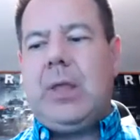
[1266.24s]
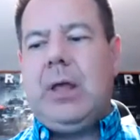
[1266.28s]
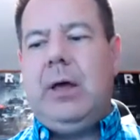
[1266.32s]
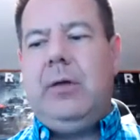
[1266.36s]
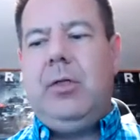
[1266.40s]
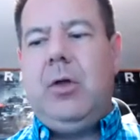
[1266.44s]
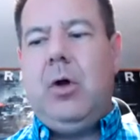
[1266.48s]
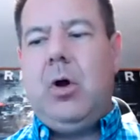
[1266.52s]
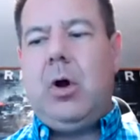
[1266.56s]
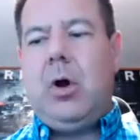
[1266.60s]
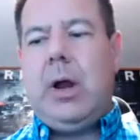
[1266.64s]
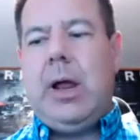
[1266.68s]

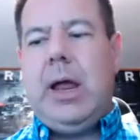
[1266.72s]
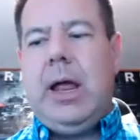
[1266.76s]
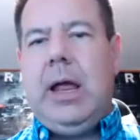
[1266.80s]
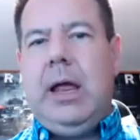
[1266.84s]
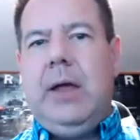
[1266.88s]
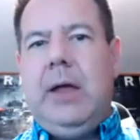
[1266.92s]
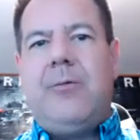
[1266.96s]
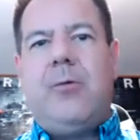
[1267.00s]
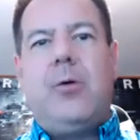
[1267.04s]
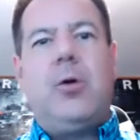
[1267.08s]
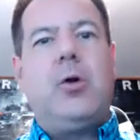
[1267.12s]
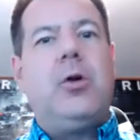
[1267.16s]
They're
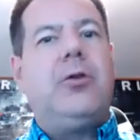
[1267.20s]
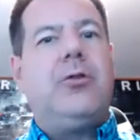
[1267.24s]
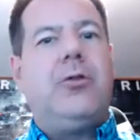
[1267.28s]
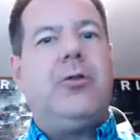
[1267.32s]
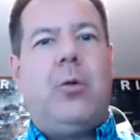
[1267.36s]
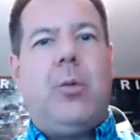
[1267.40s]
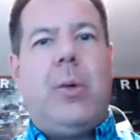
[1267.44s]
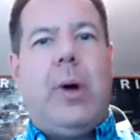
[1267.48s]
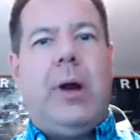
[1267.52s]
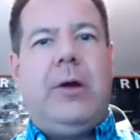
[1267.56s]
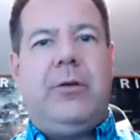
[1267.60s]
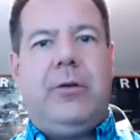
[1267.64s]
a
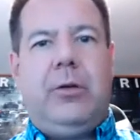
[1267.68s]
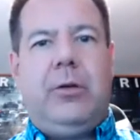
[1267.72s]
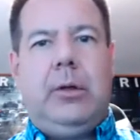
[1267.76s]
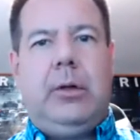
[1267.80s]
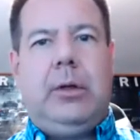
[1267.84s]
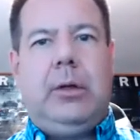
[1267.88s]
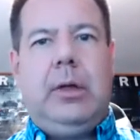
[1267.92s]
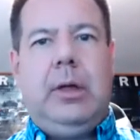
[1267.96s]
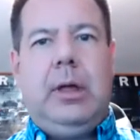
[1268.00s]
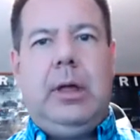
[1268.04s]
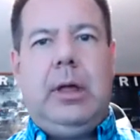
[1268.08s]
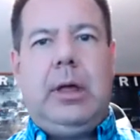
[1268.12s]
furniture rental
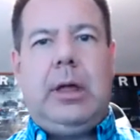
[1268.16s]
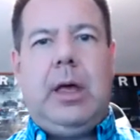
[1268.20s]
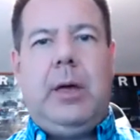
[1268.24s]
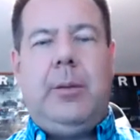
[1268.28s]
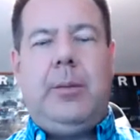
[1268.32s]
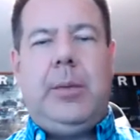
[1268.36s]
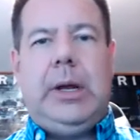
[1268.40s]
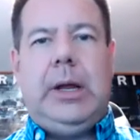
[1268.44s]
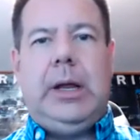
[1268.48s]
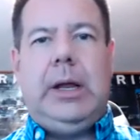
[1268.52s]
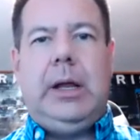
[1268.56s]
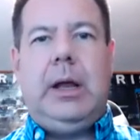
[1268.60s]

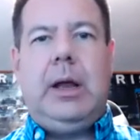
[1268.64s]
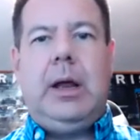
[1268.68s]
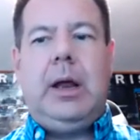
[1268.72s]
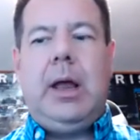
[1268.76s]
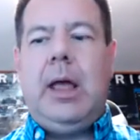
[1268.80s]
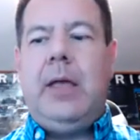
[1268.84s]
company,